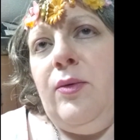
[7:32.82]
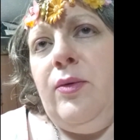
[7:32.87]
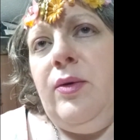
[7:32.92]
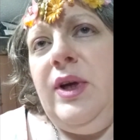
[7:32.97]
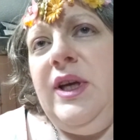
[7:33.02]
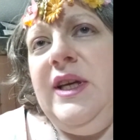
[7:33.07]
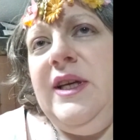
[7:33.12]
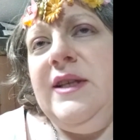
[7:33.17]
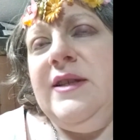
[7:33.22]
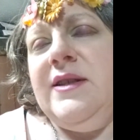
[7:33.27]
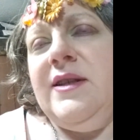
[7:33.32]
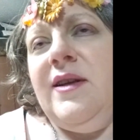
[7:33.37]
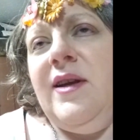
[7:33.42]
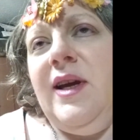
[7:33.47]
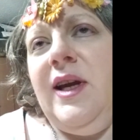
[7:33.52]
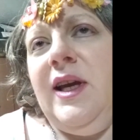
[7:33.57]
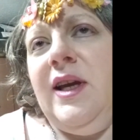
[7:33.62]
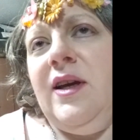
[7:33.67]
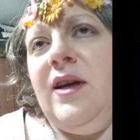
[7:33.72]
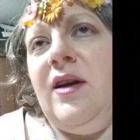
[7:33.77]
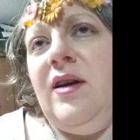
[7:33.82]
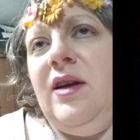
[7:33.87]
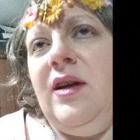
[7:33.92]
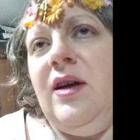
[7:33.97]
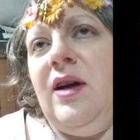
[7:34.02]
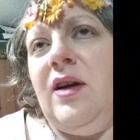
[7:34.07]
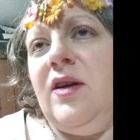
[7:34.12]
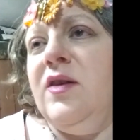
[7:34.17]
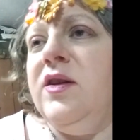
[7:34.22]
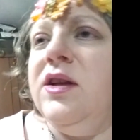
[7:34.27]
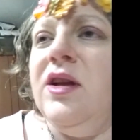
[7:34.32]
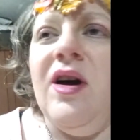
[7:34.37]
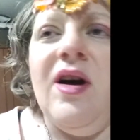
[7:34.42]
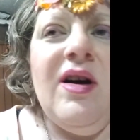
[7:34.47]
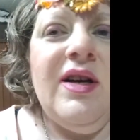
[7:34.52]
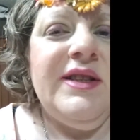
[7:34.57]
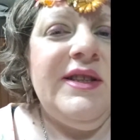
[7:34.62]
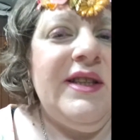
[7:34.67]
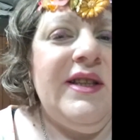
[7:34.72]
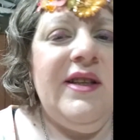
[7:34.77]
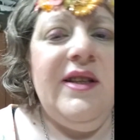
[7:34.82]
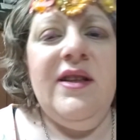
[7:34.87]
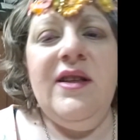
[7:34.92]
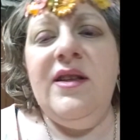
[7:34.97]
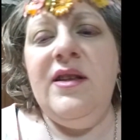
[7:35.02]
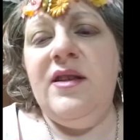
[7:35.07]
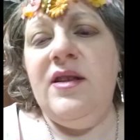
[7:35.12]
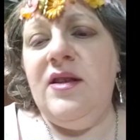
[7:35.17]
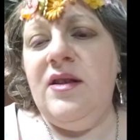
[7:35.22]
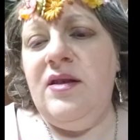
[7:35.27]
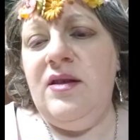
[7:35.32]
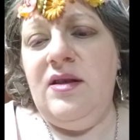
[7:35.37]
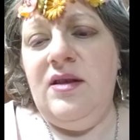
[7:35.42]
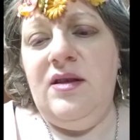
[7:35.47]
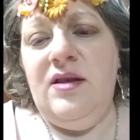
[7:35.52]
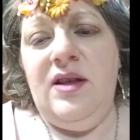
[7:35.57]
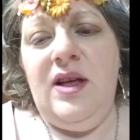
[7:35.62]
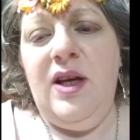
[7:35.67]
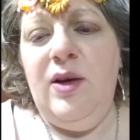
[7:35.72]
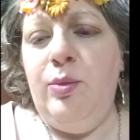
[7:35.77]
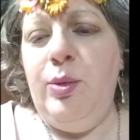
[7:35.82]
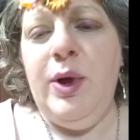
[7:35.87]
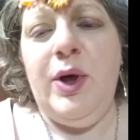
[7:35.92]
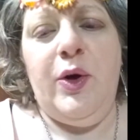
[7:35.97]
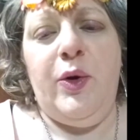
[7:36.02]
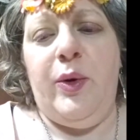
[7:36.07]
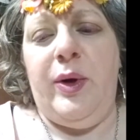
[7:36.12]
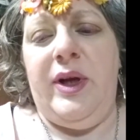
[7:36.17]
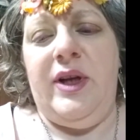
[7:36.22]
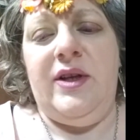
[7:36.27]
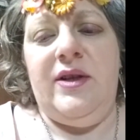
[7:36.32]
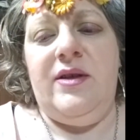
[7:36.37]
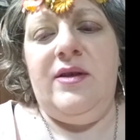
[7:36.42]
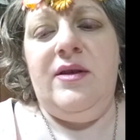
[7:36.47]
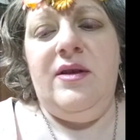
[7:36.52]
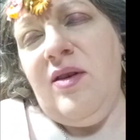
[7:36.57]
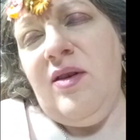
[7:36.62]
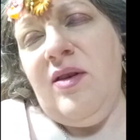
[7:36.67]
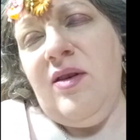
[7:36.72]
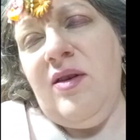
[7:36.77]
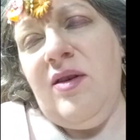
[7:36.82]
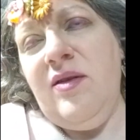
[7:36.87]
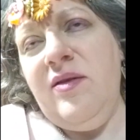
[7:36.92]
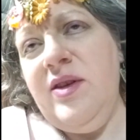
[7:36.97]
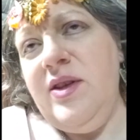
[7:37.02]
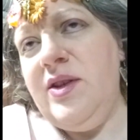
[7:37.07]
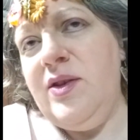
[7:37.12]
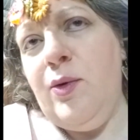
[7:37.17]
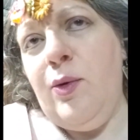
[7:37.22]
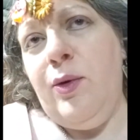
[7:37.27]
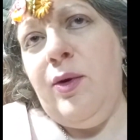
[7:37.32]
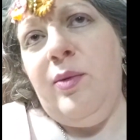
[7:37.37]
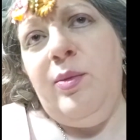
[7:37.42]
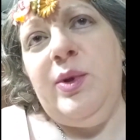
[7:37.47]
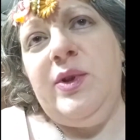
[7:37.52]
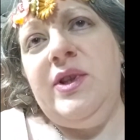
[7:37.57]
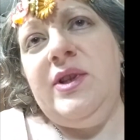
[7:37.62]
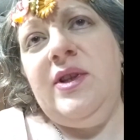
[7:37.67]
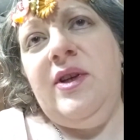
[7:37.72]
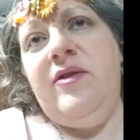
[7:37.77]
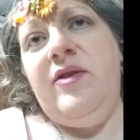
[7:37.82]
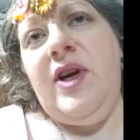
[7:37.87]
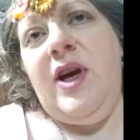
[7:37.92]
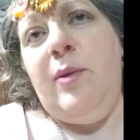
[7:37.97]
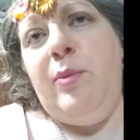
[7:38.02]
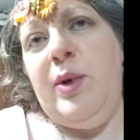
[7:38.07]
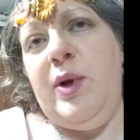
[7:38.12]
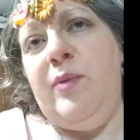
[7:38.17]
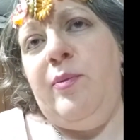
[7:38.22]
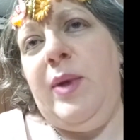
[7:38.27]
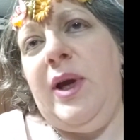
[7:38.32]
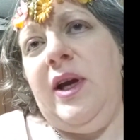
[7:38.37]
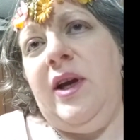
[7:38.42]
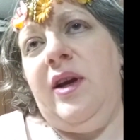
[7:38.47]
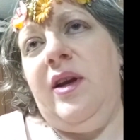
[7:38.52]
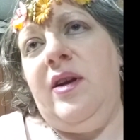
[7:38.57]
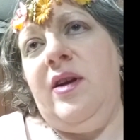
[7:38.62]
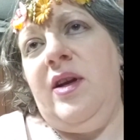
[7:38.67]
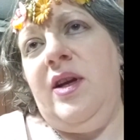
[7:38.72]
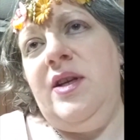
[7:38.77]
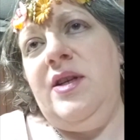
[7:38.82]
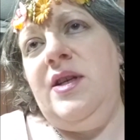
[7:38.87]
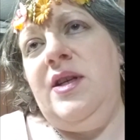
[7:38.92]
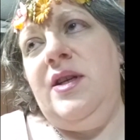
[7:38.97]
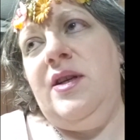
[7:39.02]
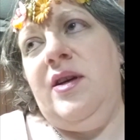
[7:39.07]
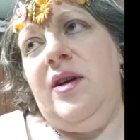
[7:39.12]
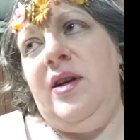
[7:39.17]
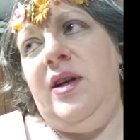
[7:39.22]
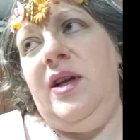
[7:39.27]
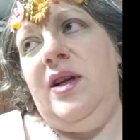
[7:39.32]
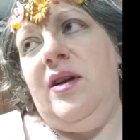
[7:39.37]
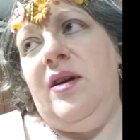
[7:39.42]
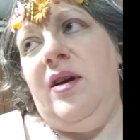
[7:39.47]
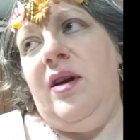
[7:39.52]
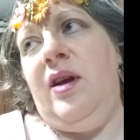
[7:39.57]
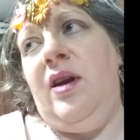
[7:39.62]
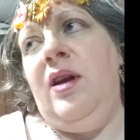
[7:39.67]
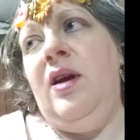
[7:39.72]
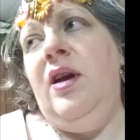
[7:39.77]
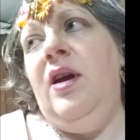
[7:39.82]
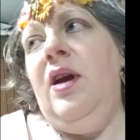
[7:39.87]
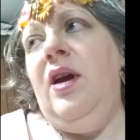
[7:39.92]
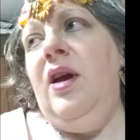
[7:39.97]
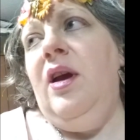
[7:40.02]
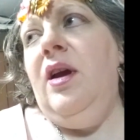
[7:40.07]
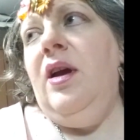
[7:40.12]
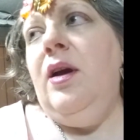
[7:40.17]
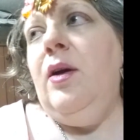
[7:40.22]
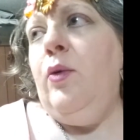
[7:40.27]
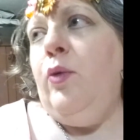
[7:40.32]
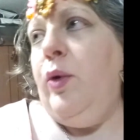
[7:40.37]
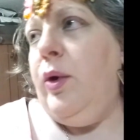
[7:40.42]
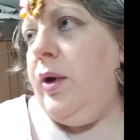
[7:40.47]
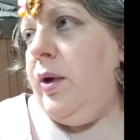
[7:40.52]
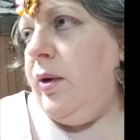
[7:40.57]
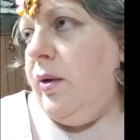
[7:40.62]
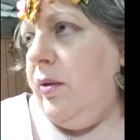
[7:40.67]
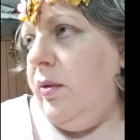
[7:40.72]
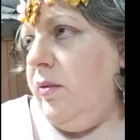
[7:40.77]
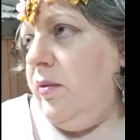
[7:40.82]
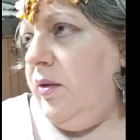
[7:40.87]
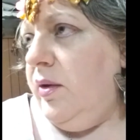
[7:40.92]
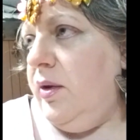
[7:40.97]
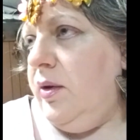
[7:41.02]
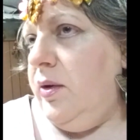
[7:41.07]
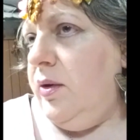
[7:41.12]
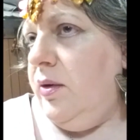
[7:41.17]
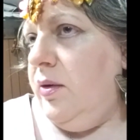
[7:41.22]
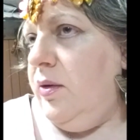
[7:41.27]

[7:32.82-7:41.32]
He's like a closeted hypocrite. All this horrible stuff happened back in 1999, where the